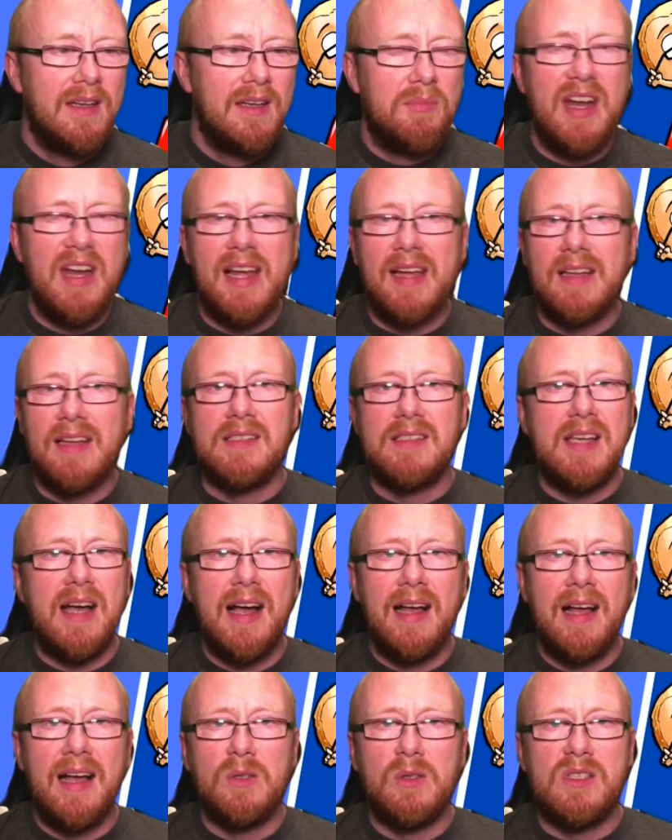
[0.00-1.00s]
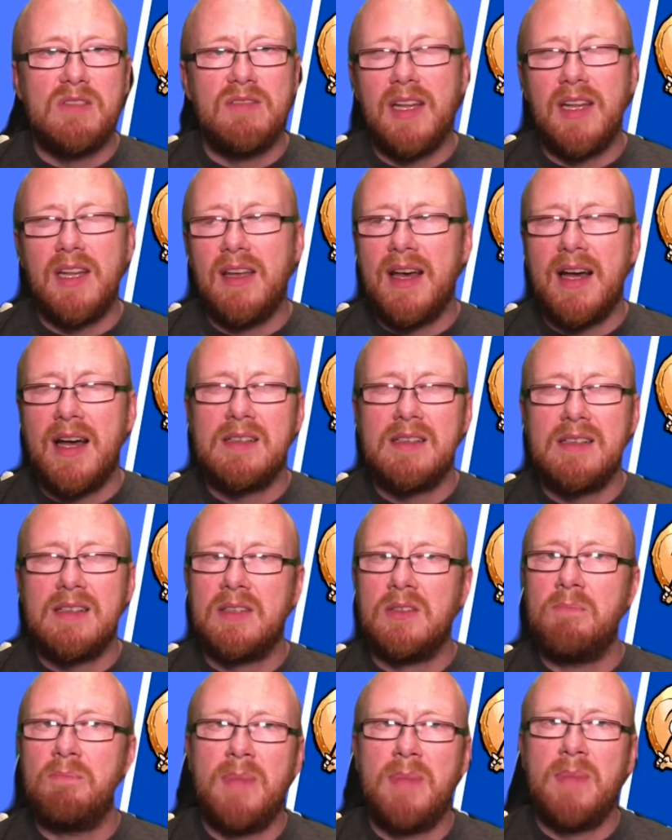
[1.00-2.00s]
breaking silos or any of that. I
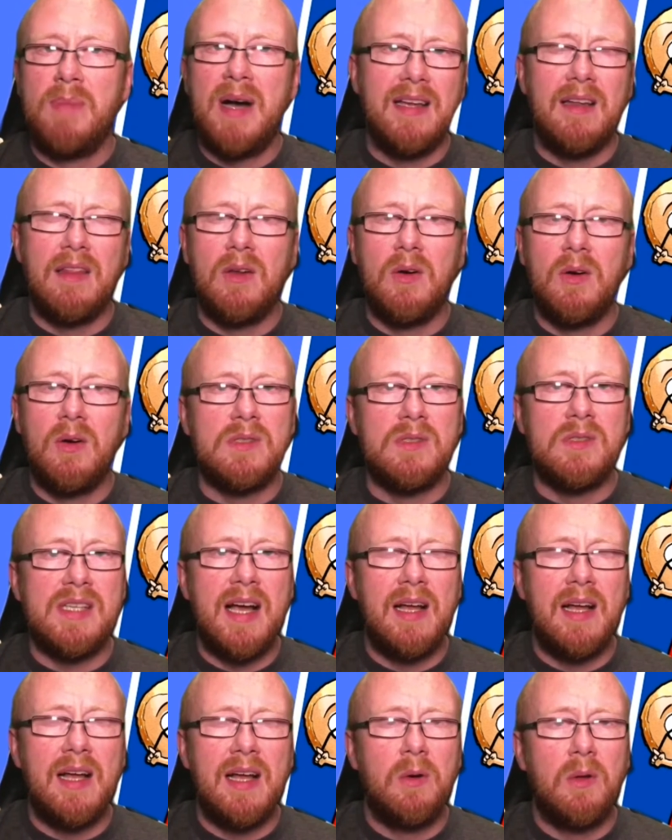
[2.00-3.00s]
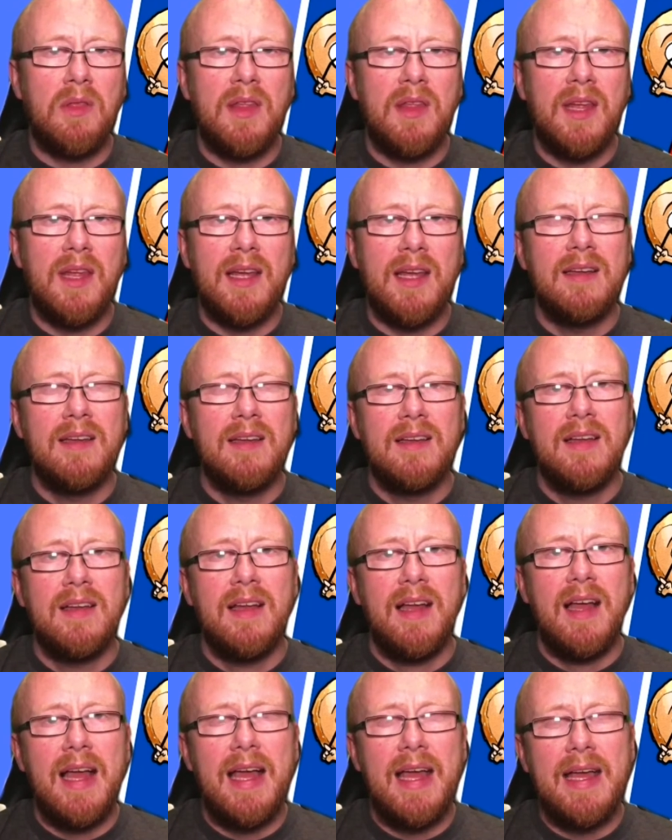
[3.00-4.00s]
don't buy into the whole silo thing.
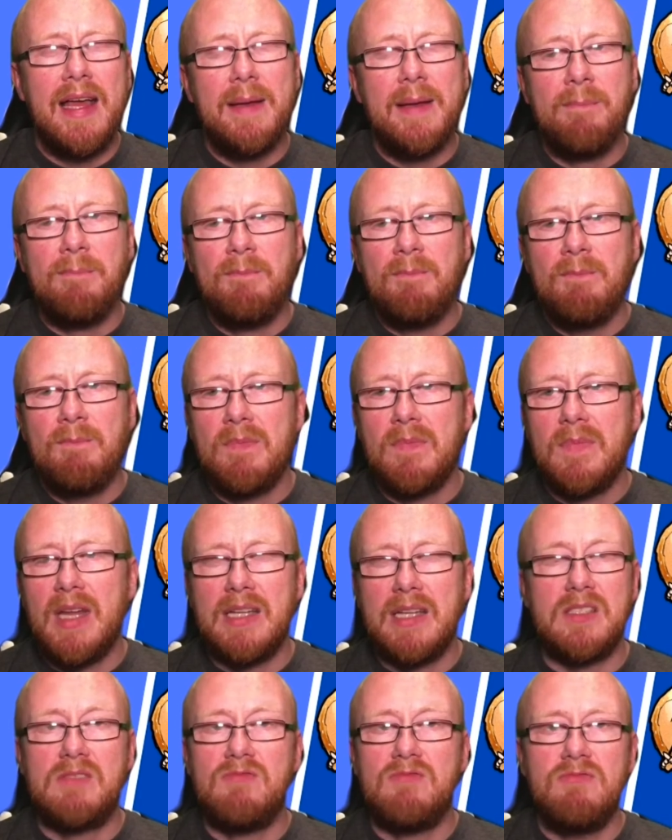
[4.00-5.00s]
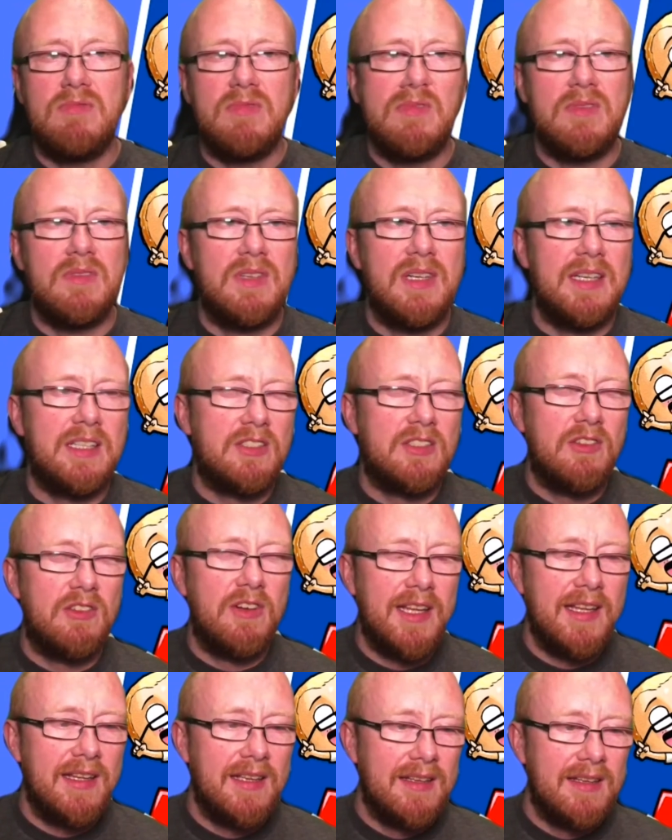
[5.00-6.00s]
Mm-hmm. Um, I just
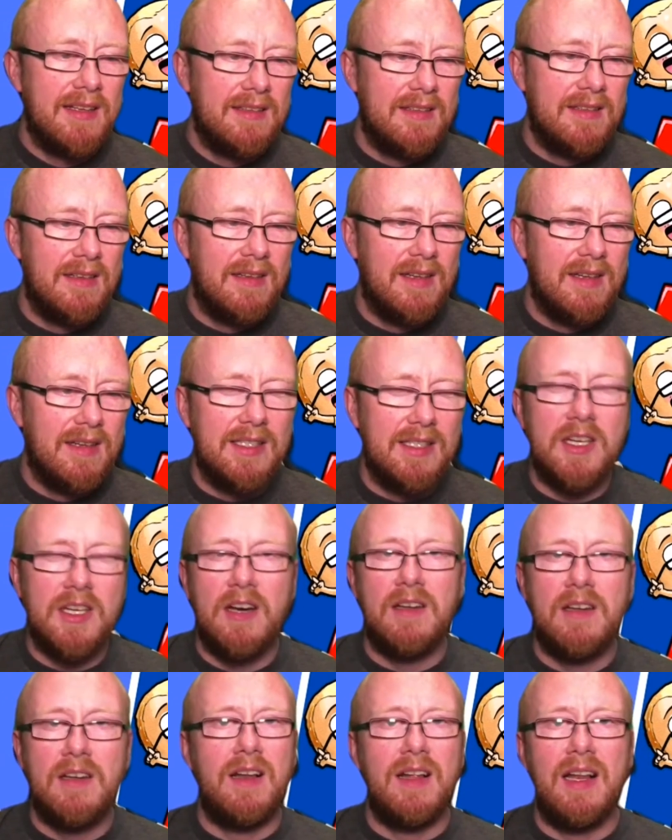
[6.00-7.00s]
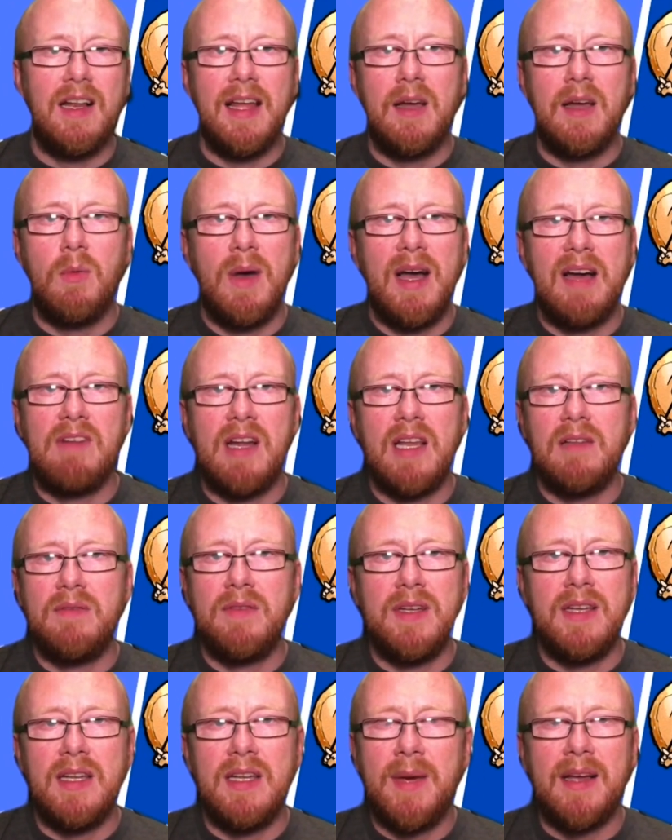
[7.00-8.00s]
literally internally link where
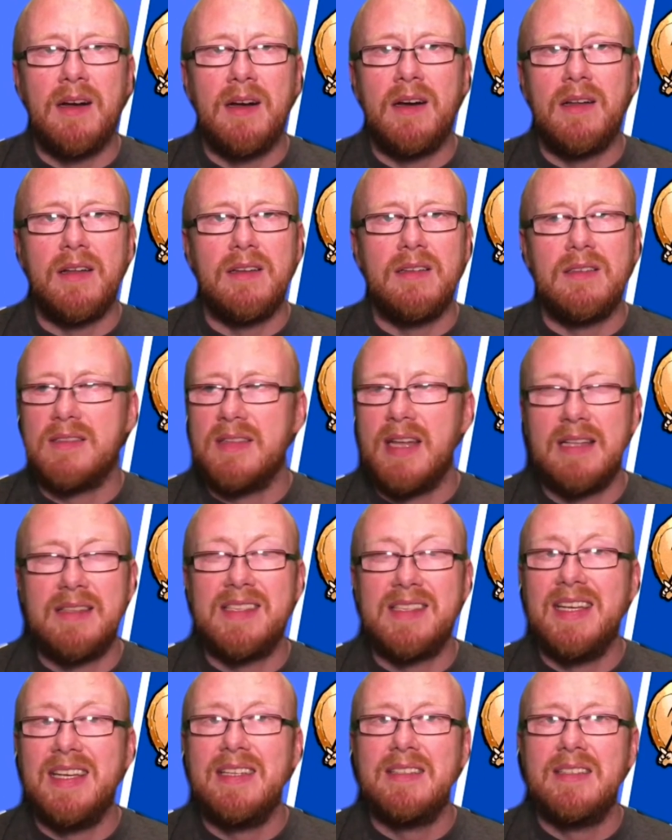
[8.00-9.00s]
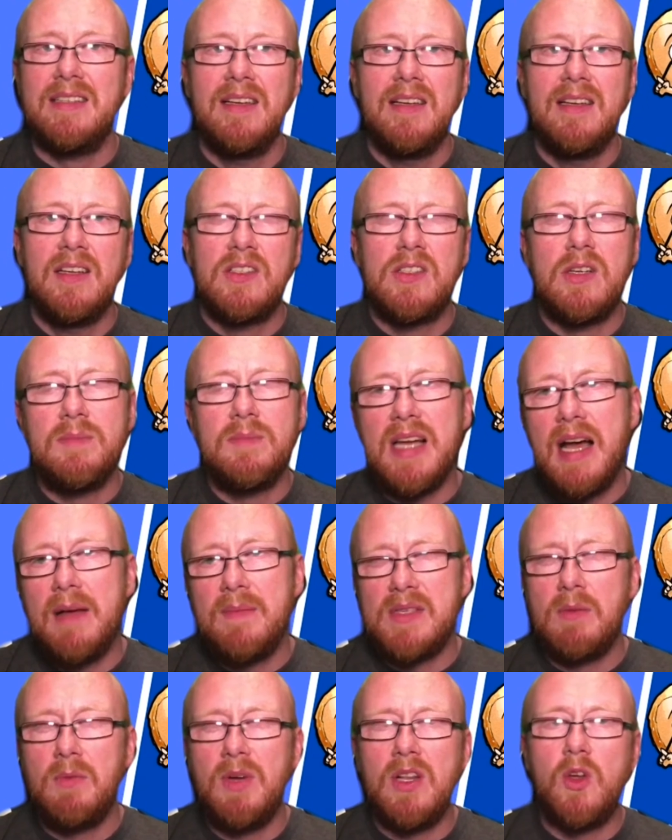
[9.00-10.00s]
relevant in my articles, and that's it. Sometimes
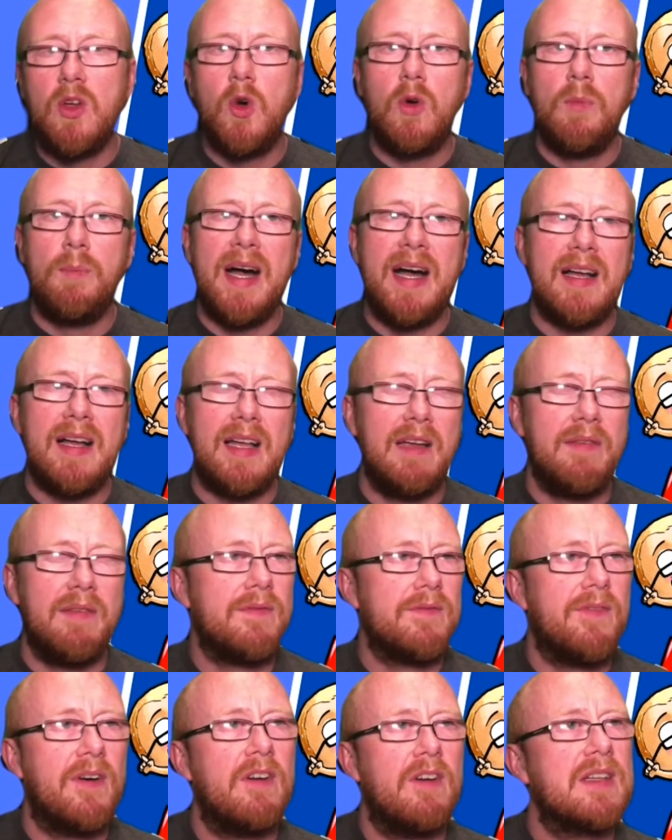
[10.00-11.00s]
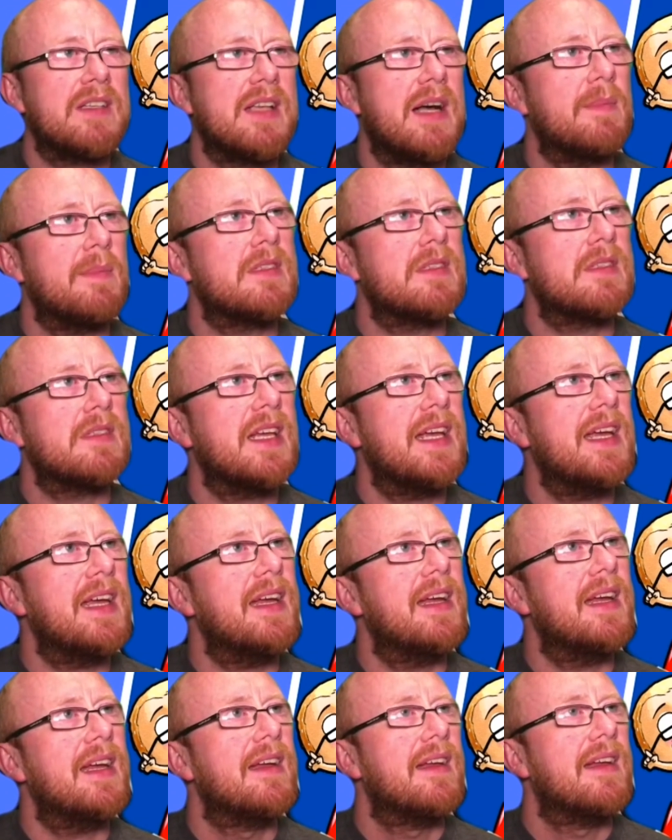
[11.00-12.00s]
cool. I will go back if, for example, say